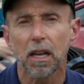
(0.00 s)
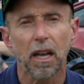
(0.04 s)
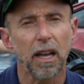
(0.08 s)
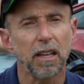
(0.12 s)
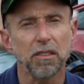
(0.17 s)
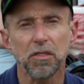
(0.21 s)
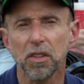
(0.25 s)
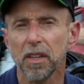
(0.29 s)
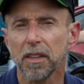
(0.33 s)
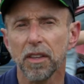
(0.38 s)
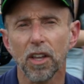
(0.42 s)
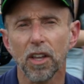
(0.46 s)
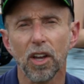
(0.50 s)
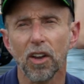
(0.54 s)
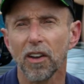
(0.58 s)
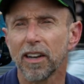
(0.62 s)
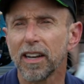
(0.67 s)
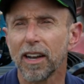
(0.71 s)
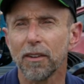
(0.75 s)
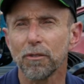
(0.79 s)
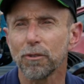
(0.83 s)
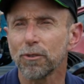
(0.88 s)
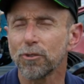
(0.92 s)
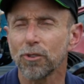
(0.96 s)
I said, no, I
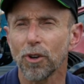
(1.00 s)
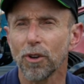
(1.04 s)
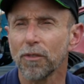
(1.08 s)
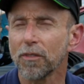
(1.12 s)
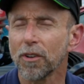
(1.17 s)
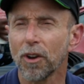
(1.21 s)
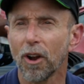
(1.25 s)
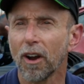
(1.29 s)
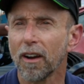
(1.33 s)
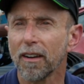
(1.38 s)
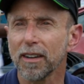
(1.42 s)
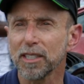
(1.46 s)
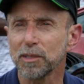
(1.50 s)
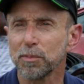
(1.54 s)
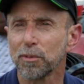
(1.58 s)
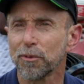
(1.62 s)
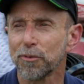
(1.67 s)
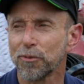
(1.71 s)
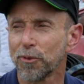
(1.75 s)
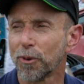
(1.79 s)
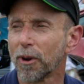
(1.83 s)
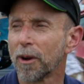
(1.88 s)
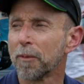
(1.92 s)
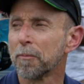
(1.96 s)
never drove an RS
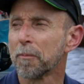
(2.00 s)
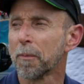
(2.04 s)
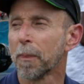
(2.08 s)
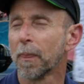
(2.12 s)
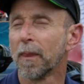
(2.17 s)
before.